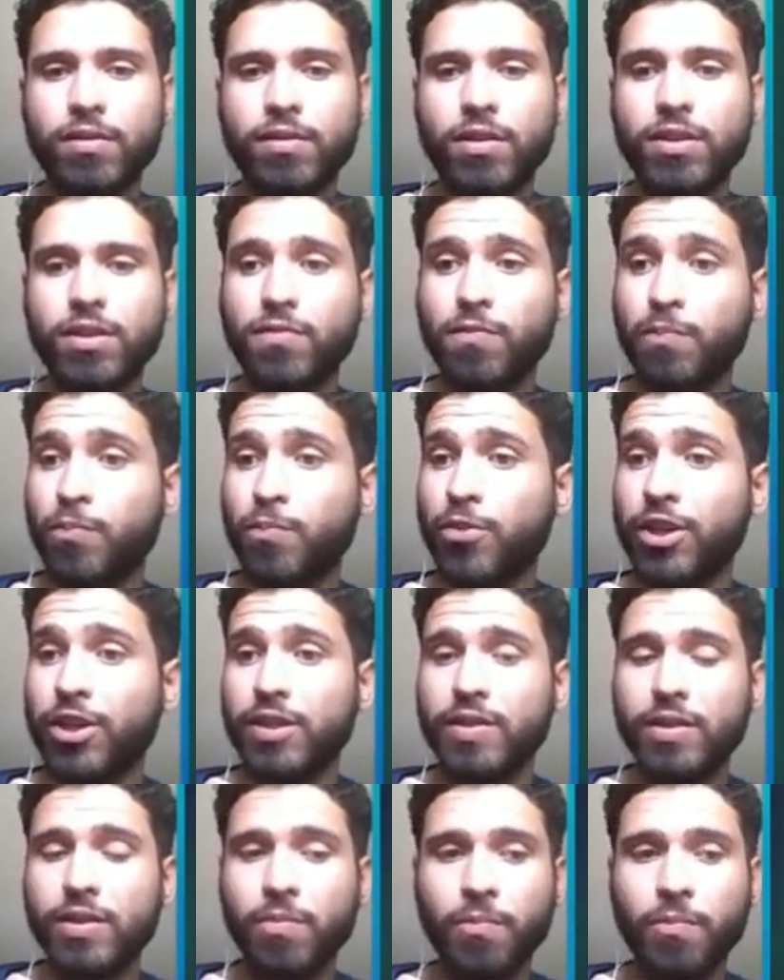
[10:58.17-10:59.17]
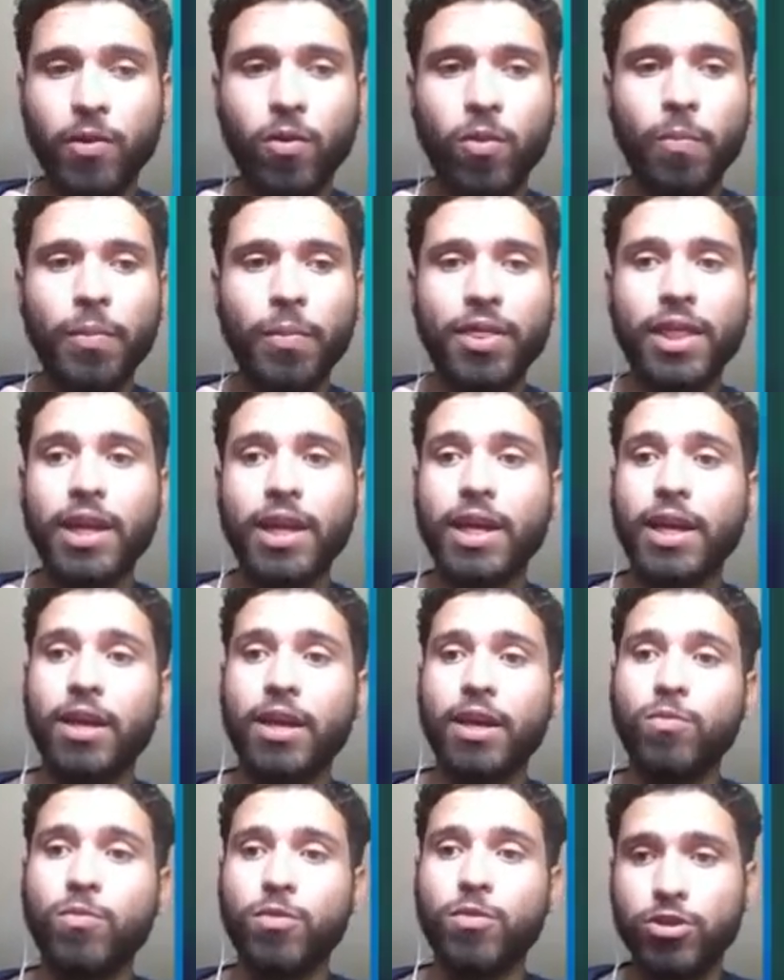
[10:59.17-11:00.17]
It's pretty simple, but then
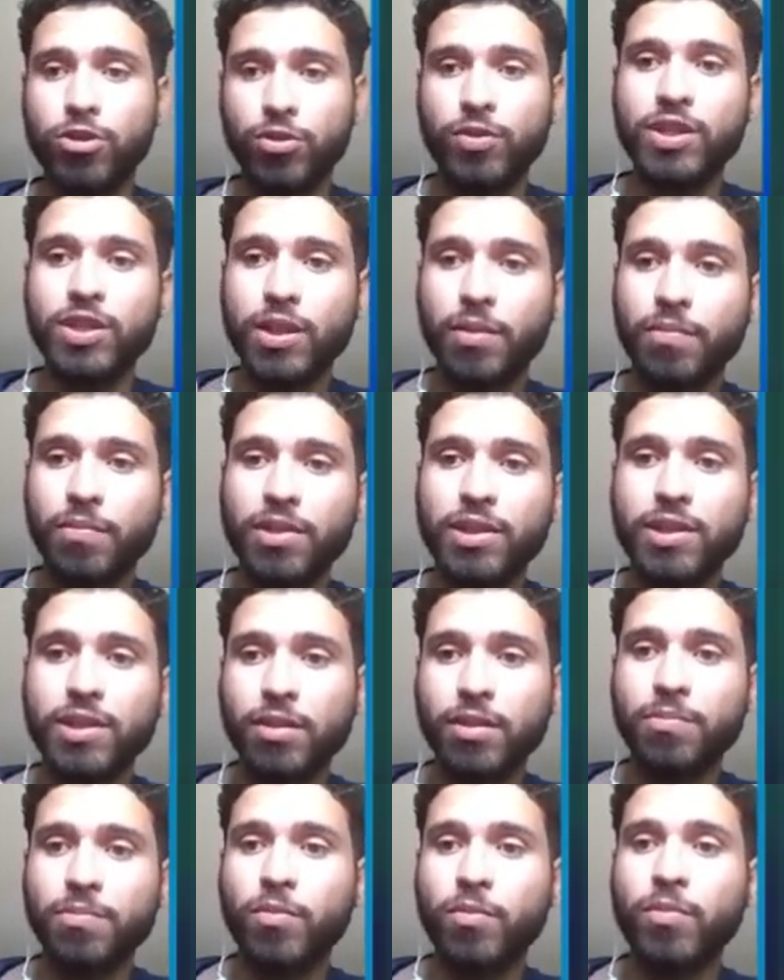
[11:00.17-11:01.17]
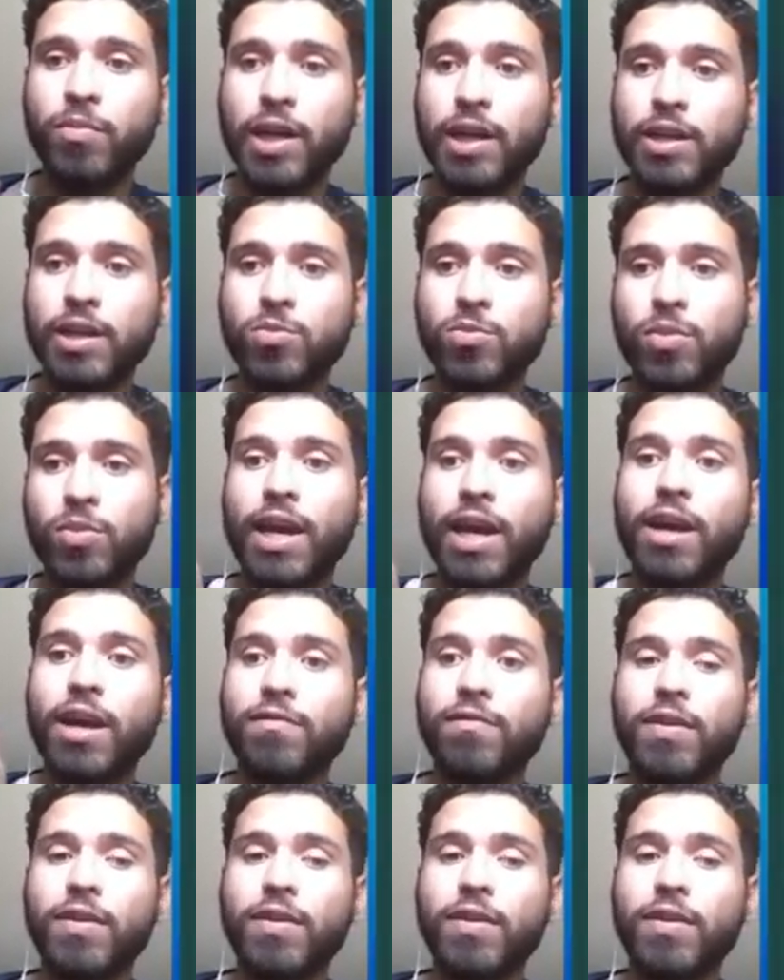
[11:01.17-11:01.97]
again, we're doing something simple because we have